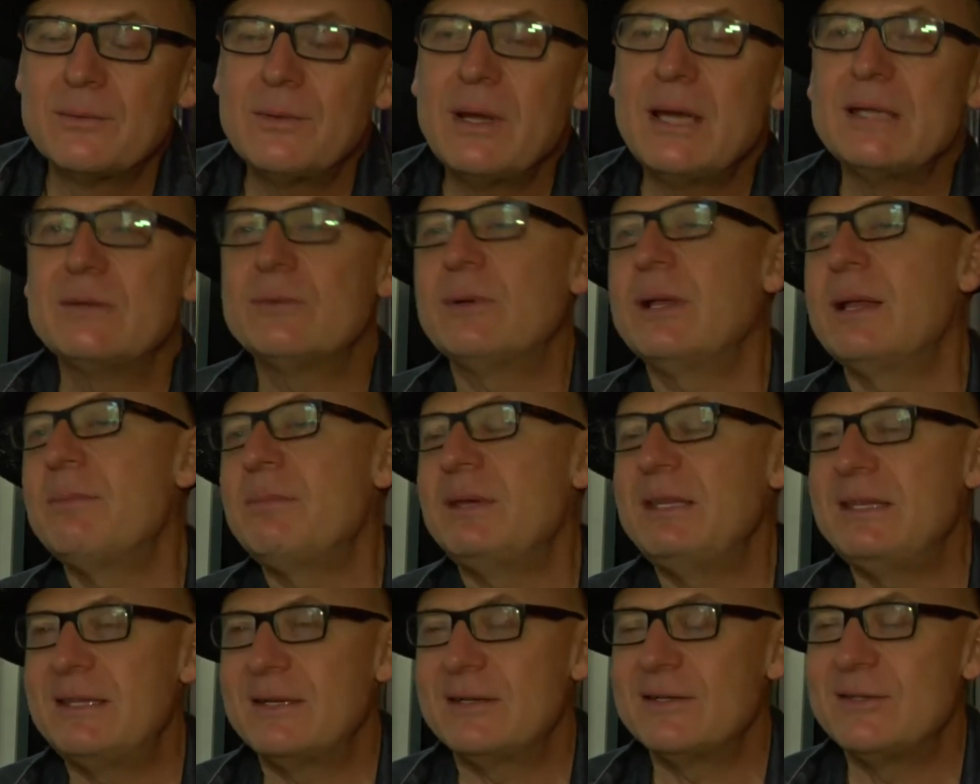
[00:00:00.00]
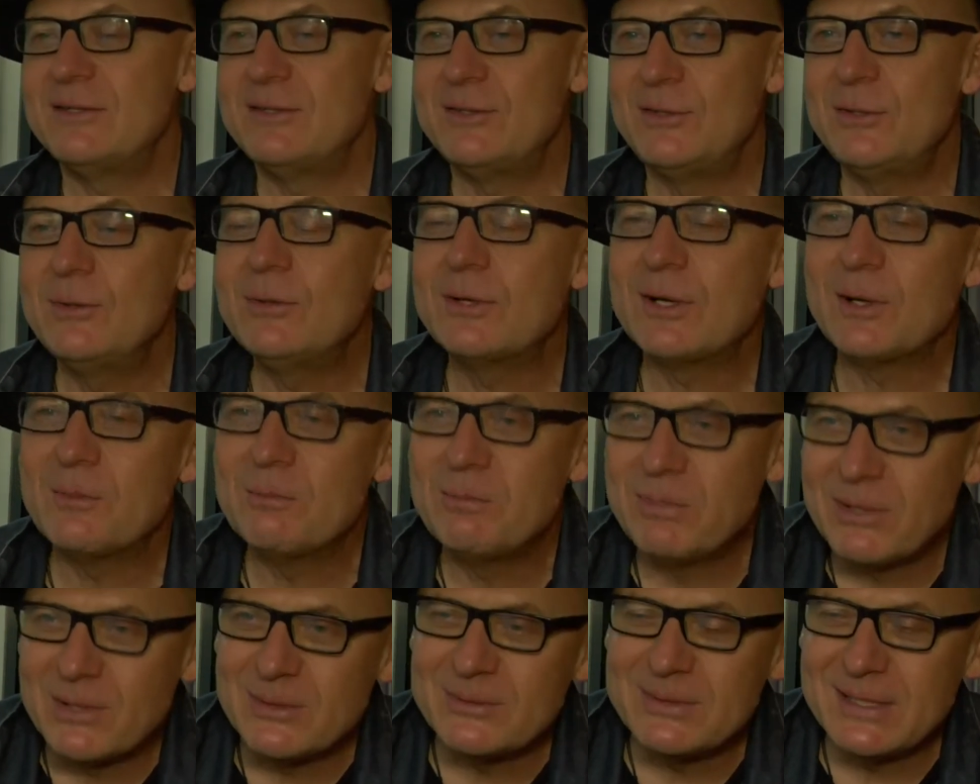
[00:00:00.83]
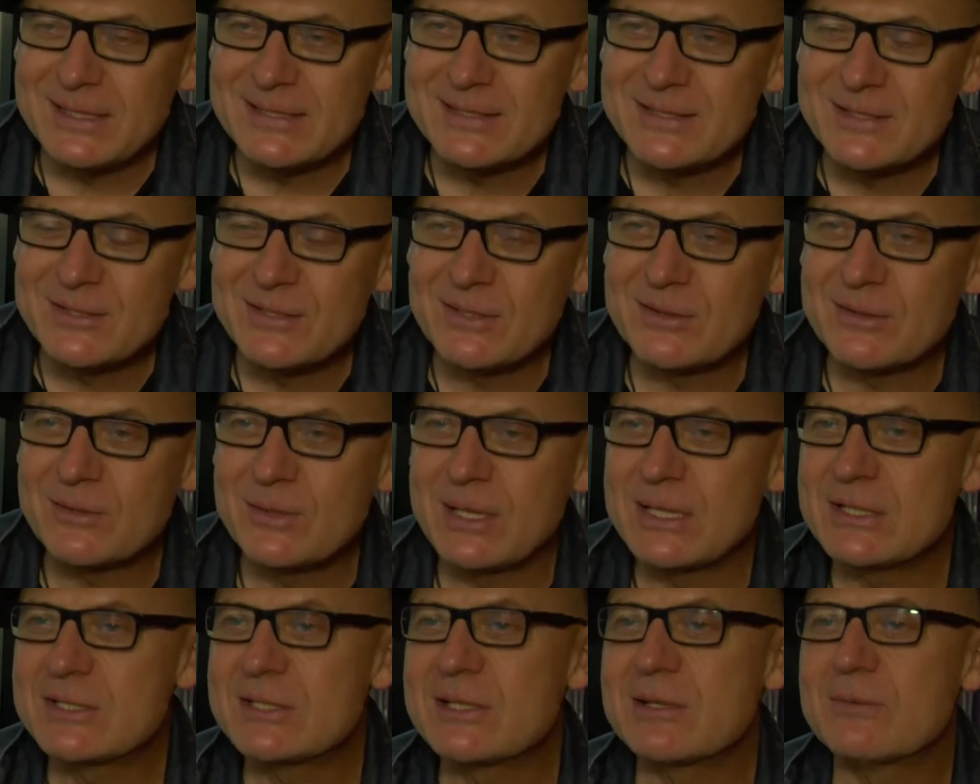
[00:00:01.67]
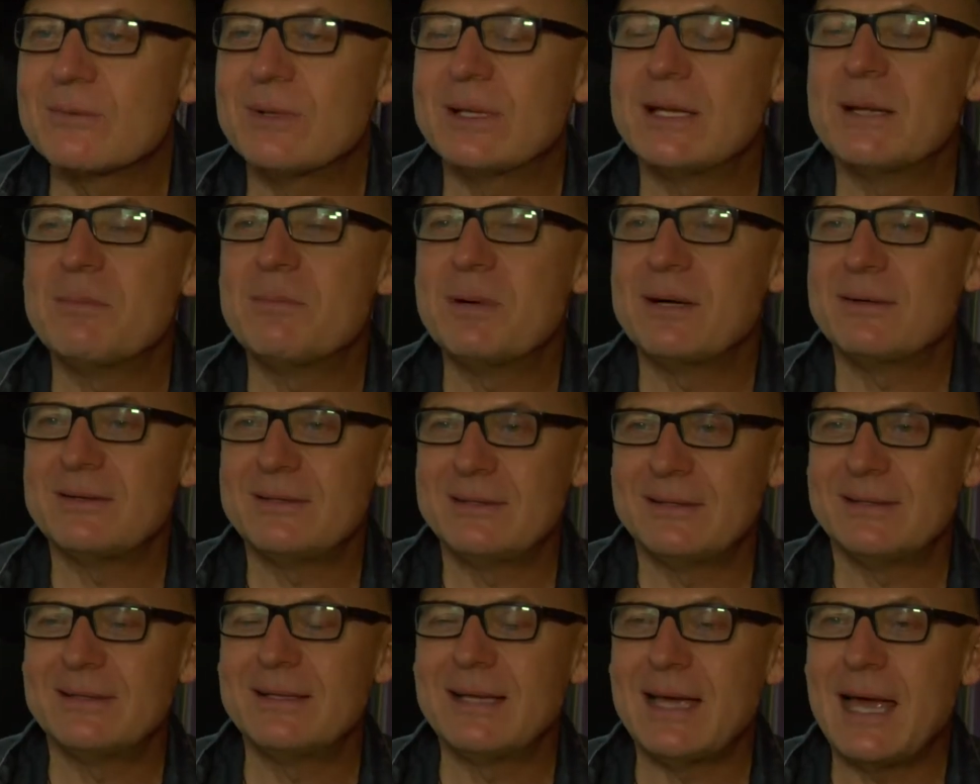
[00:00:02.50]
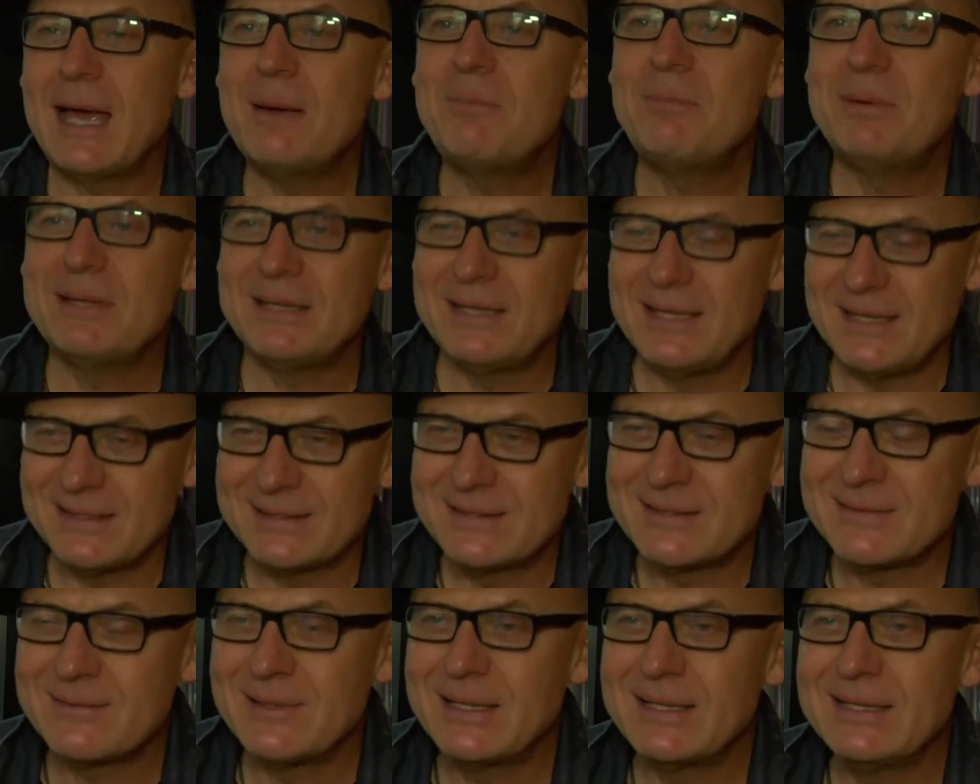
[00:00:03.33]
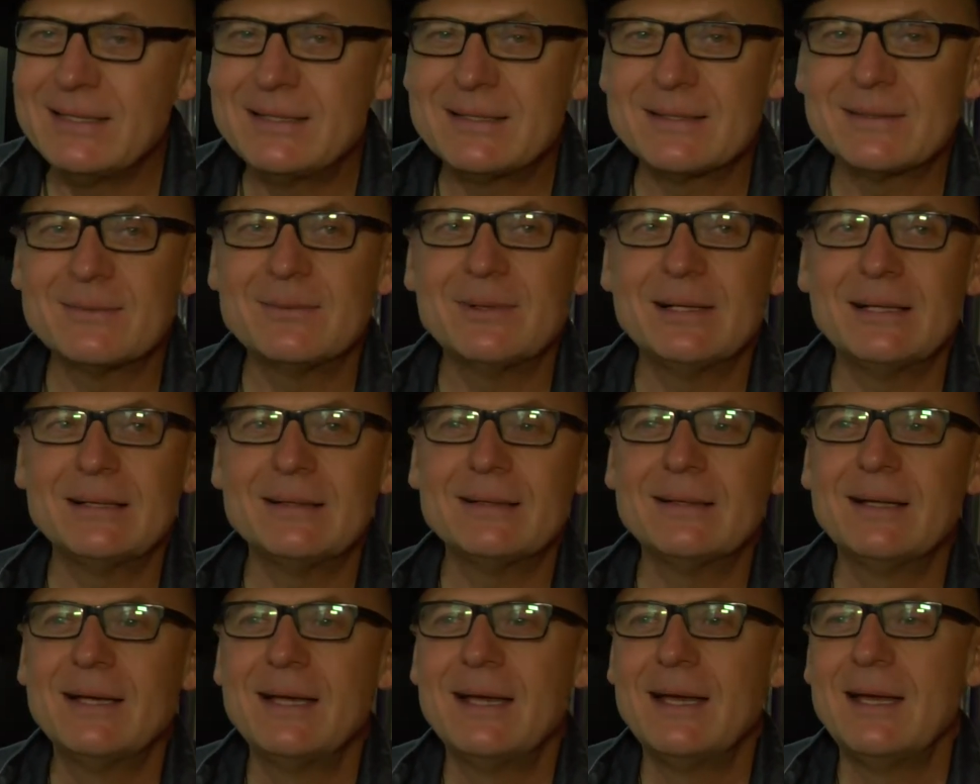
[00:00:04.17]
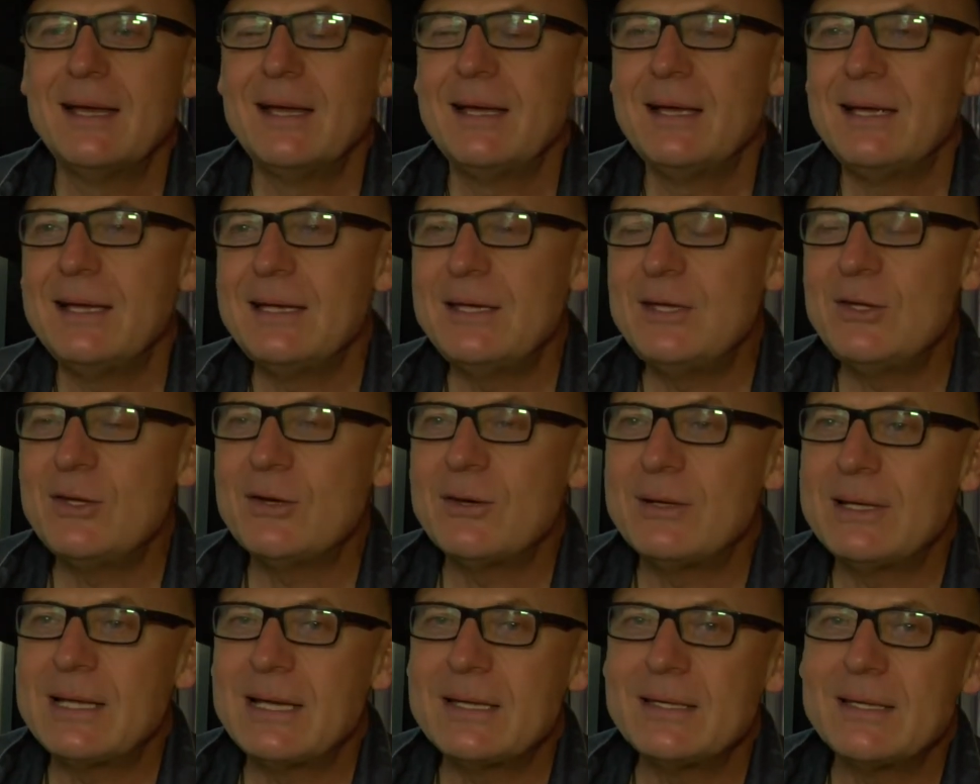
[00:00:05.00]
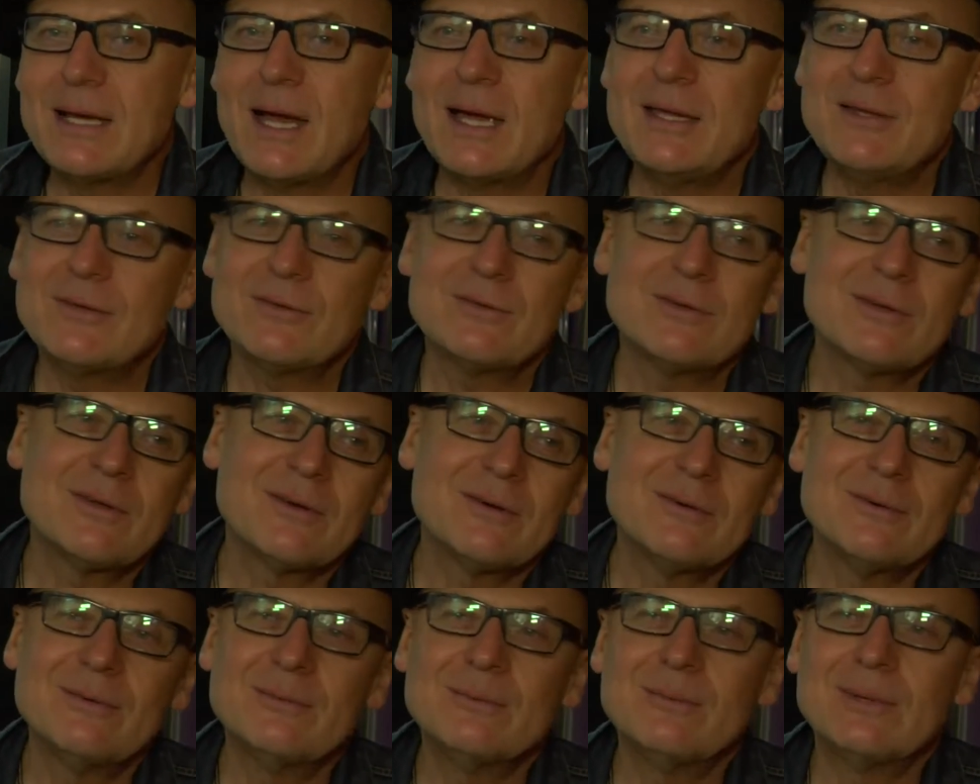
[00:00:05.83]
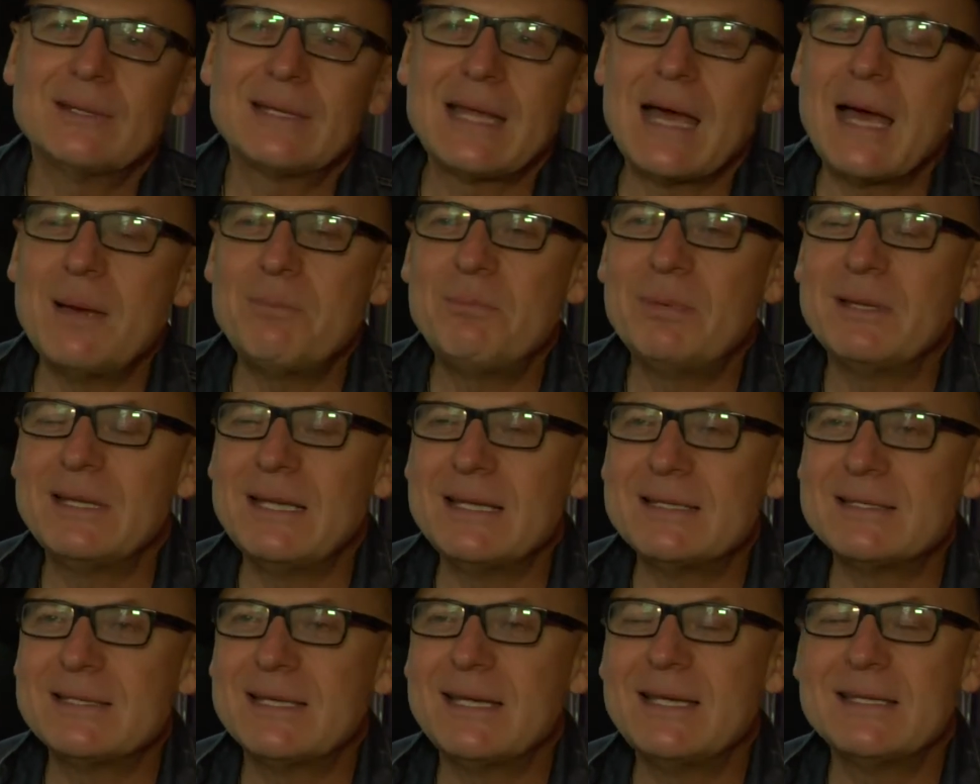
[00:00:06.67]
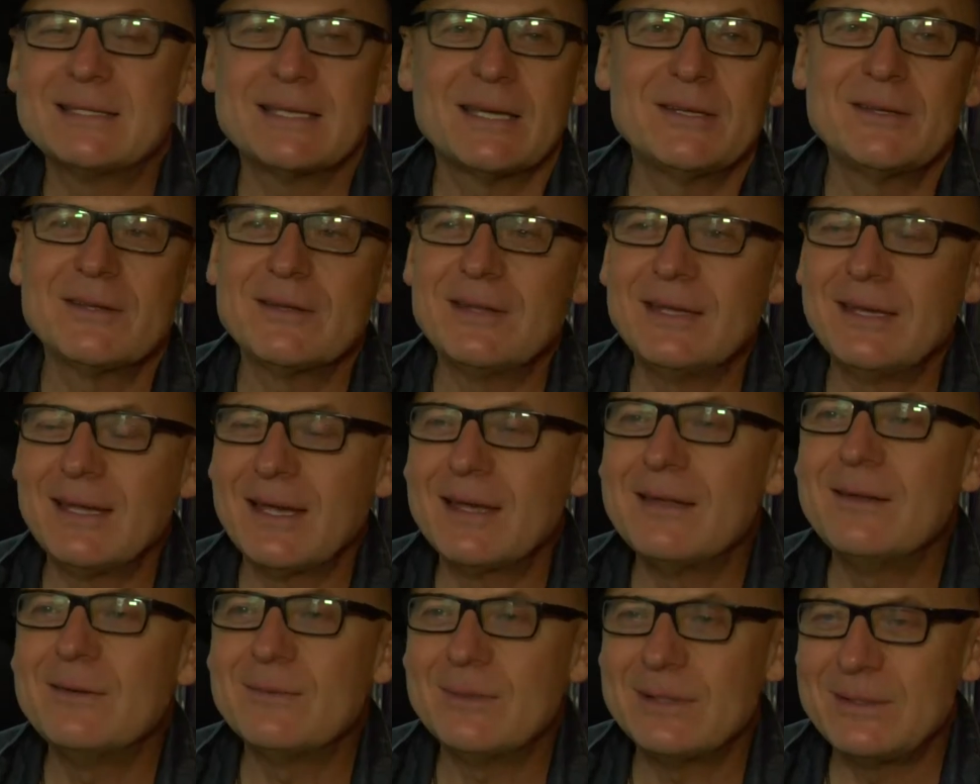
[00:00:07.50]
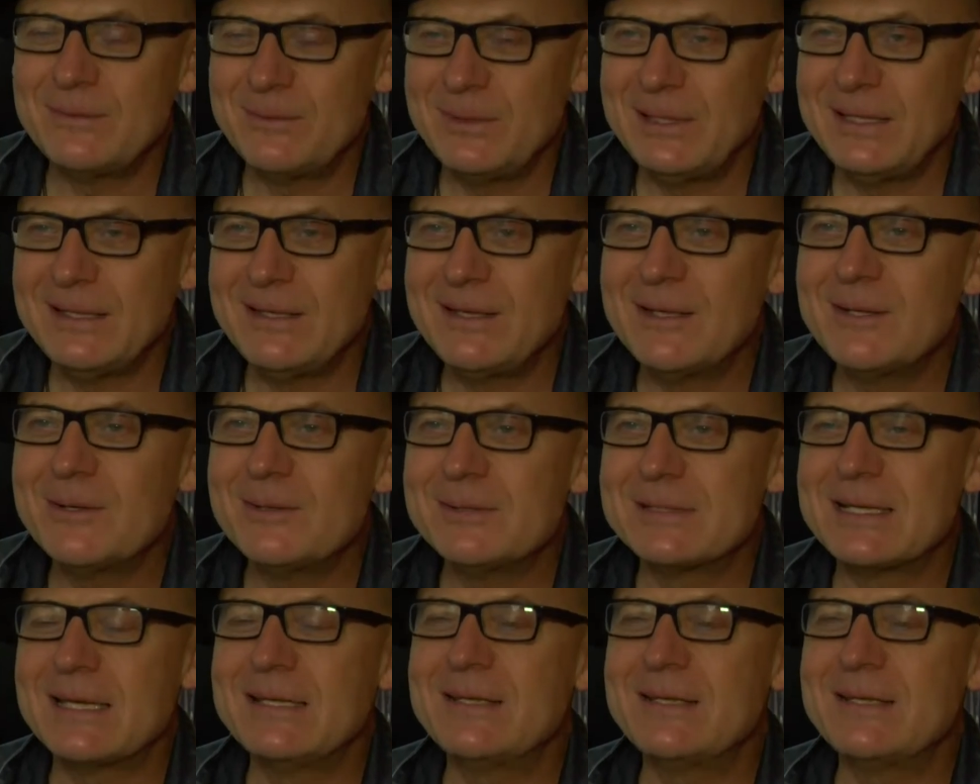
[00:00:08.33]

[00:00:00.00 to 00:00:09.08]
Right. Well, I mean, there are two components to your question. One about happiness, right? Well, you know, and I, I don't know what happiness is. I don't think anyone really knows.